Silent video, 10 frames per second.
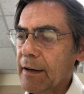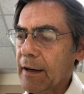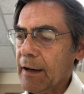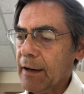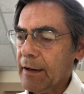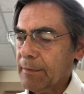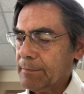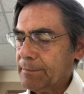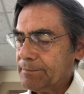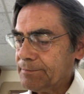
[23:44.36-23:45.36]

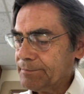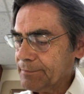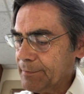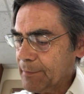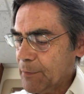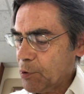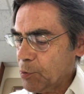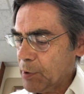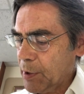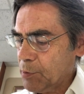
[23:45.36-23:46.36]
um, do
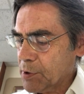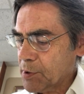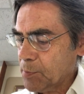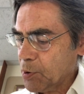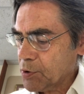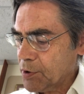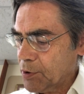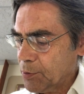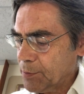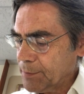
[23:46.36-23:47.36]
what he was supposed to
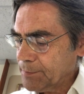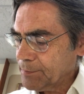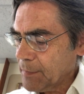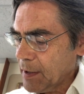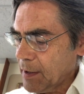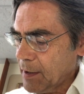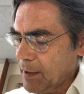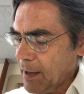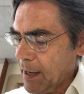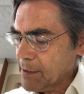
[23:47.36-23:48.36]
do
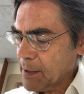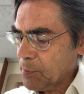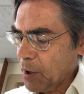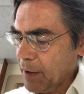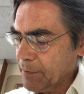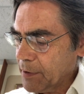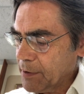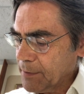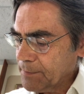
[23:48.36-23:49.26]
as a prophet.